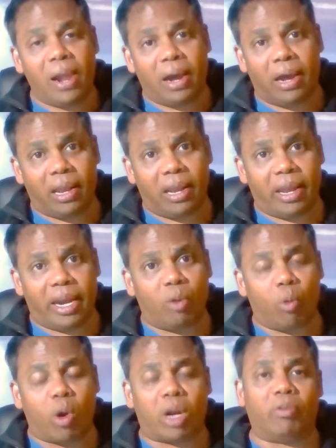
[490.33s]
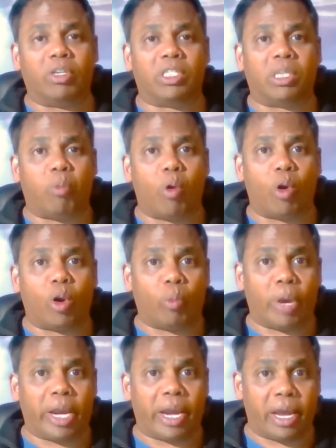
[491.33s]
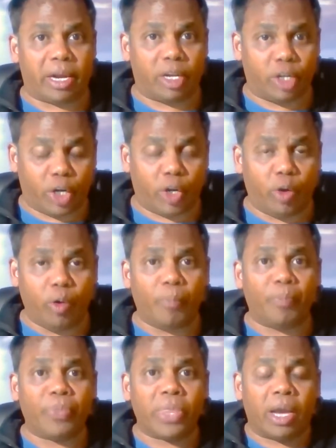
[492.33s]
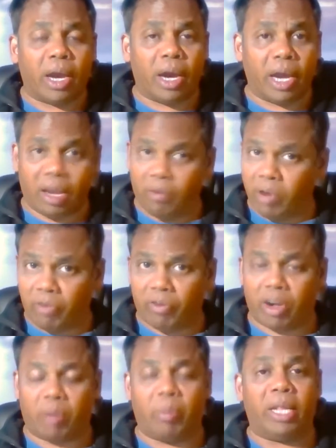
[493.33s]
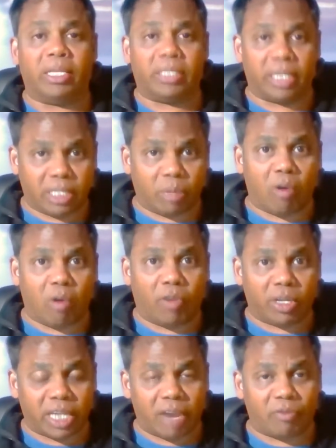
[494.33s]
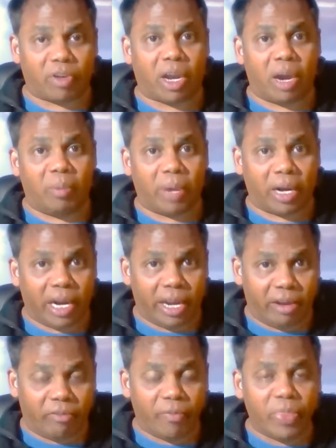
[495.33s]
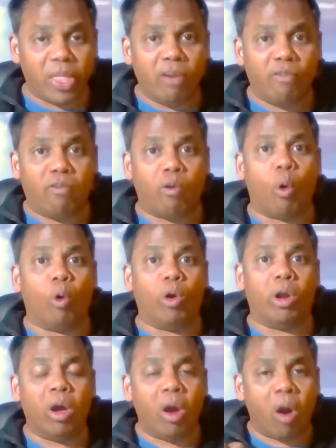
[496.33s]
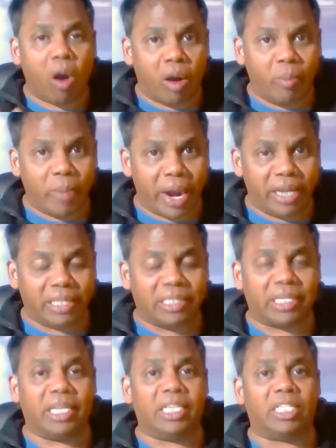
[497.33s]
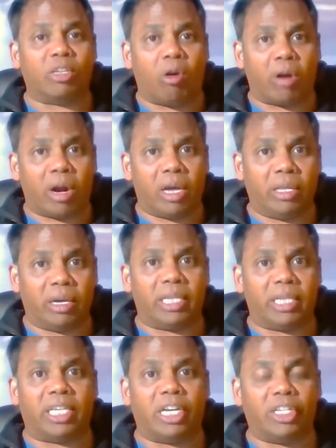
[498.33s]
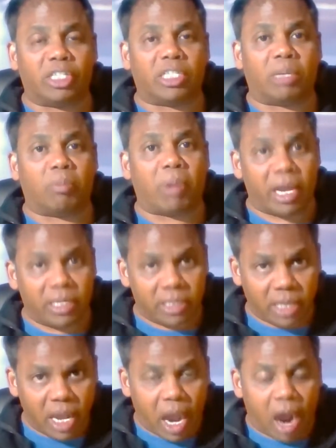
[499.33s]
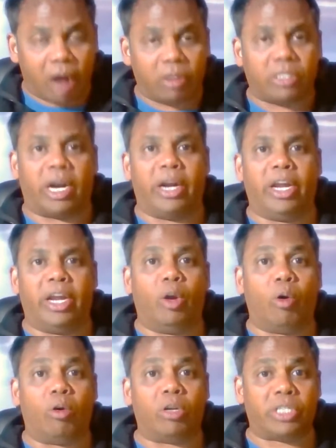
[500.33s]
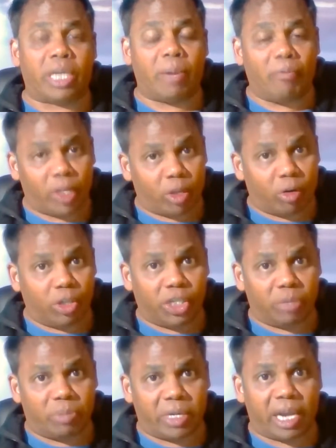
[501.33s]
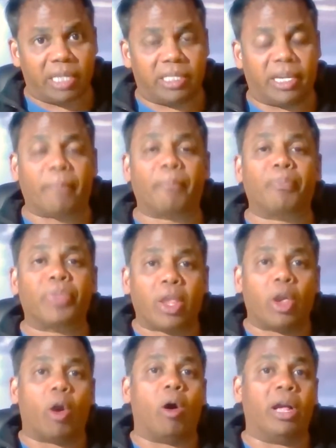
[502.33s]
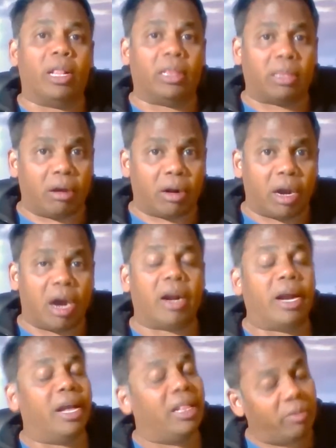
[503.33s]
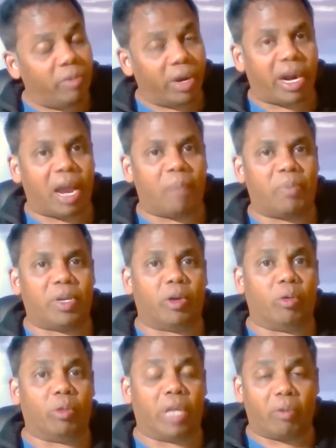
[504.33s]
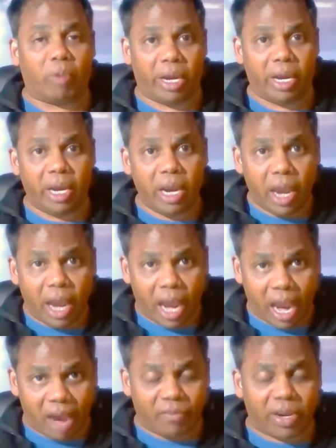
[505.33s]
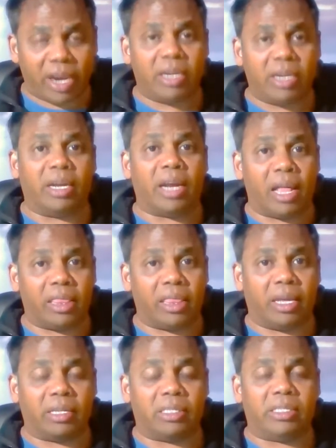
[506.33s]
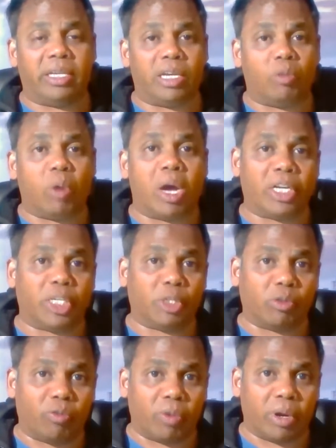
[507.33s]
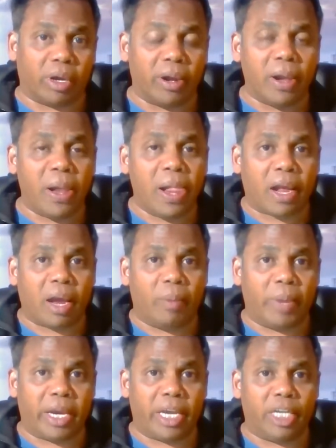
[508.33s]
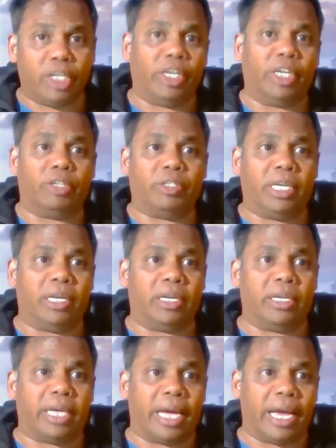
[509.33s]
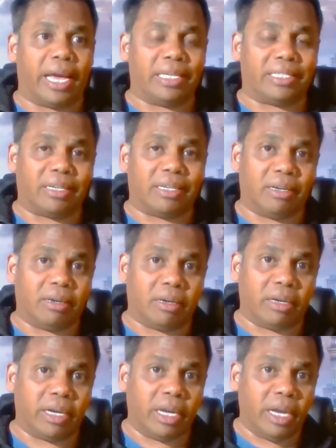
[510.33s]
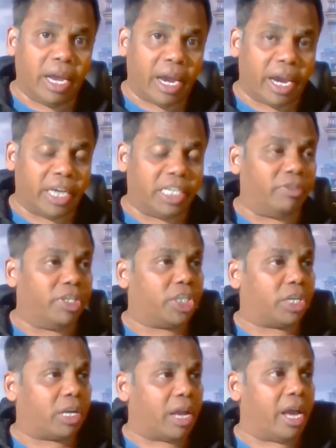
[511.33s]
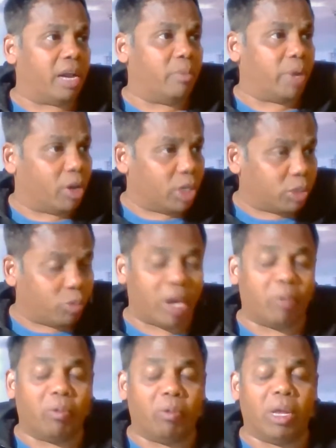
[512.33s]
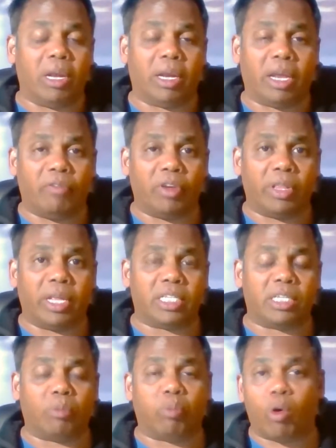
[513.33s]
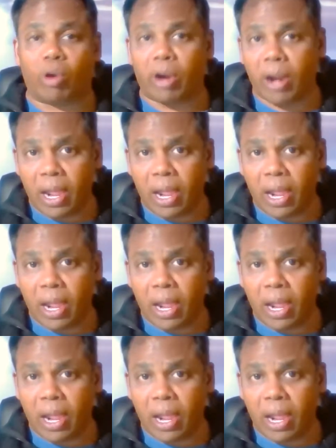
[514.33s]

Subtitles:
lend whatever support we can to you, even if it means that some of us have to come and leave food or medicines or other essential supplies outside your doorstep without jeopardizing your health or our health. We are happy to do that. We have kicked in, and that is the advantage of coming into New Zealand as an AGV client, because we will give you that support.